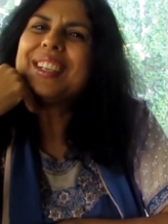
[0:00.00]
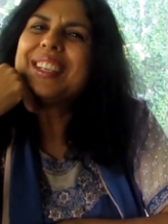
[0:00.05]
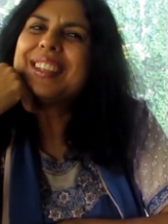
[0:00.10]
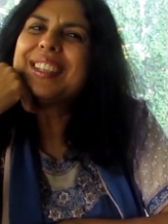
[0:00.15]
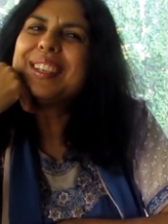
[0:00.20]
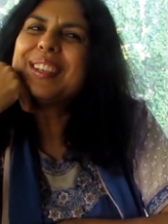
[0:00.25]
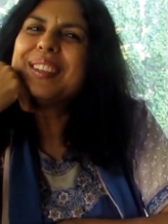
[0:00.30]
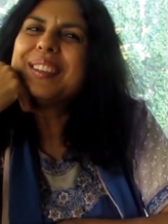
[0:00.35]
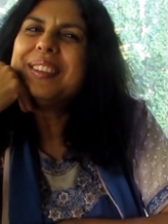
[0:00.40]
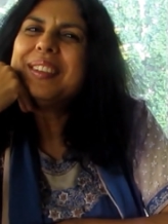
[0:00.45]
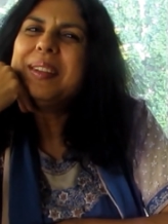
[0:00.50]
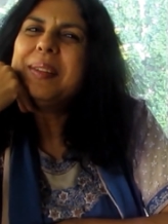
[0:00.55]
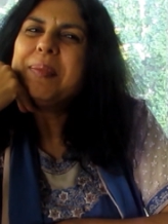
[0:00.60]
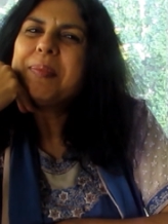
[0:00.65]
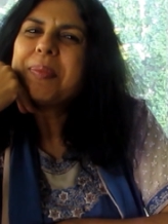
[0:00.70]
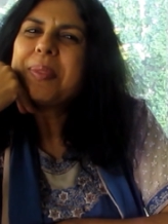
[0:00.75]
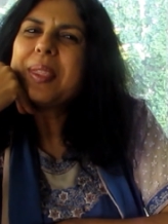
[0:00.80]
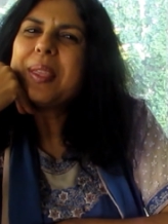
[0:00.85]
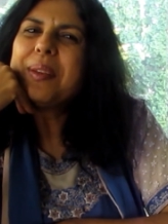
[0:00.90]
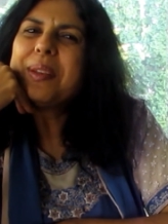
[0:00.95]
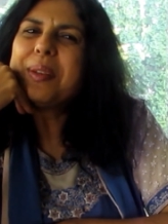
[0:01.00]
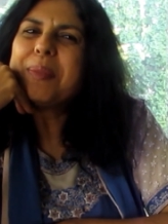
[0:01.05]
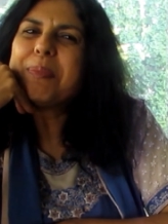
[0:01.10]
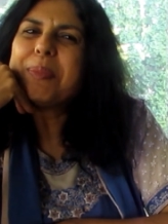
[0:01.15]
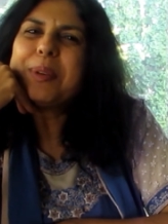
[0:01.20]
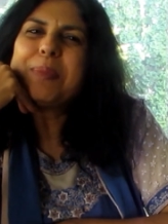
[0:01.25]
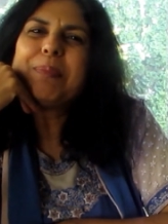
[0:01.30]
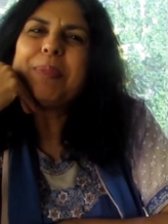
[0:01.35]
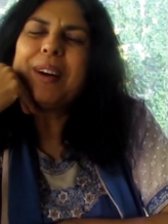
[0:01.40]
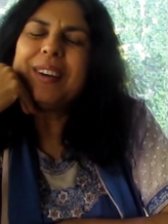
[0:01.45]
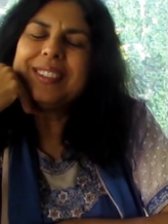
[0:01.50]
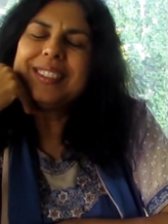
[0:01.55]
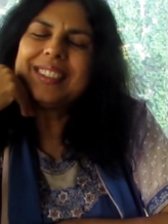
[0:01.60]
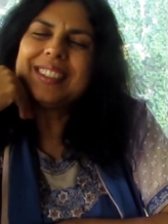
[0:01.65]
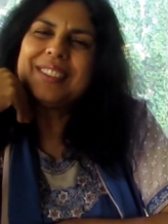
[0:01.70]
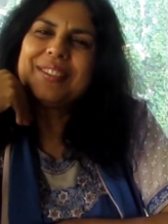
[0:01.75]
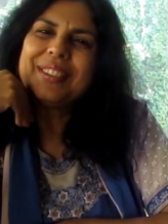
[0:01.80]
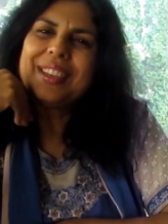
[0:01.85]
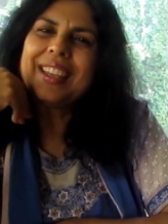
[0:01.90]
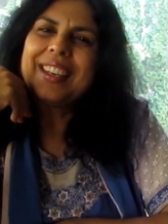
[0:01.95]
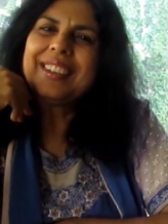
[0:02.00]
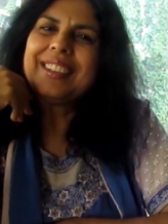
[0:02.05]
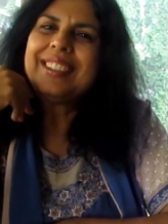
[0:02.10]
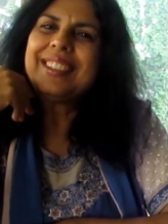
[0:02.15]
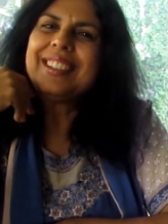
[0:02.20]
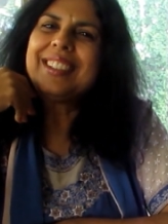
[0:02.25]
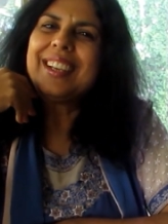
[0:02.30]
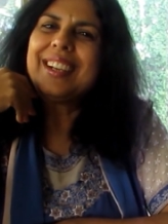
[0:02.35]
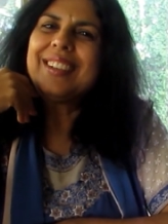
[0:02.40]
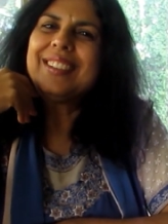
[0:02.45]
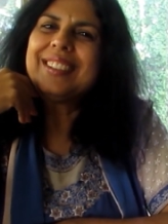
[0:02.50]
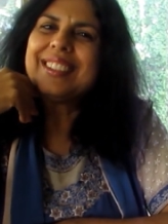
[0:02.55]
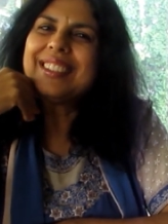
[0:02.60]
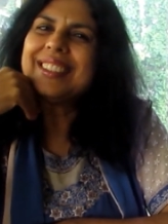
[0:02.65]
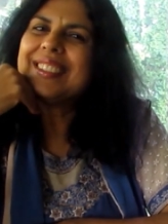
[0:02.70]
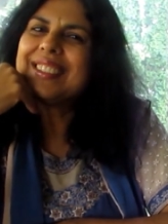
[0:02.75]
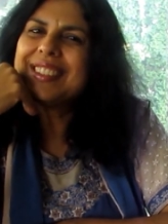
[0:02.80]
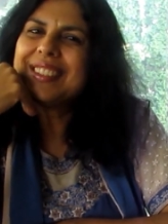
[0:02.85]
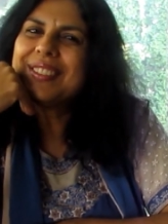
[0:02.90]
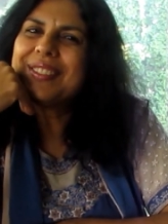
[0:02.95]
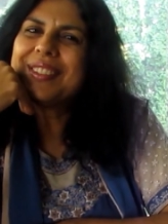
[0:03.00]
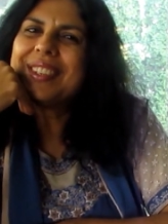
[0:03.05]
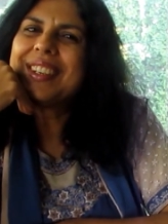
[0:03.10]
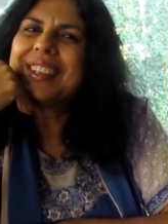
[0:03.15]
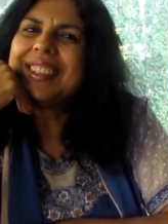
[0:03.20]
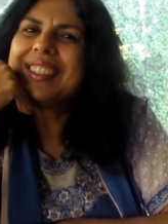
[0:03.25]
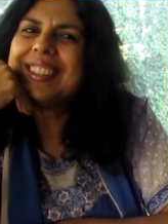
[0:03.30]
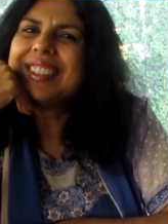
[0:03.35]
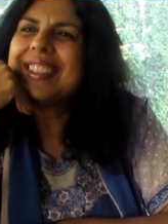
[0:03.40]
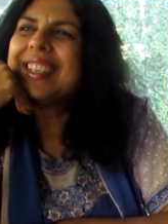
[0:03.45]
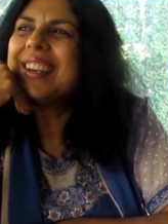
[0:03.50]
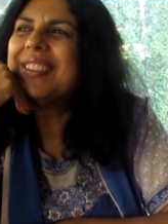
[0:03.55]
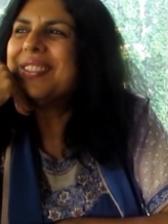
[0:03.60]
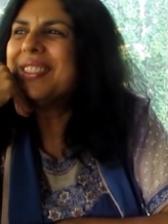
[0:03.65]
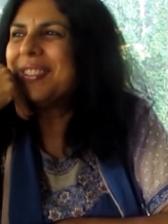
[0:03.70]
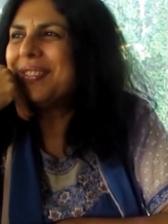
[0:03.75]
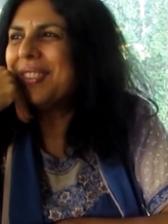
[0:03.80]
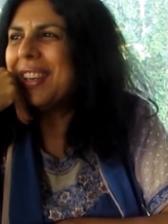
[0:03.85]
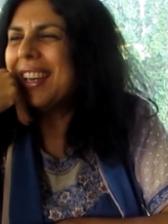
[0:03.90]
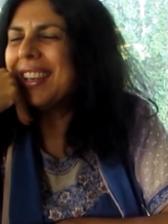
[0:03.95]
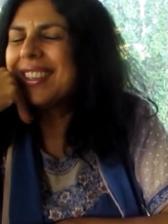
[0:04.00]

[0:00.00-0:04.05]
I think When you put positive energy out into the world, it comes back.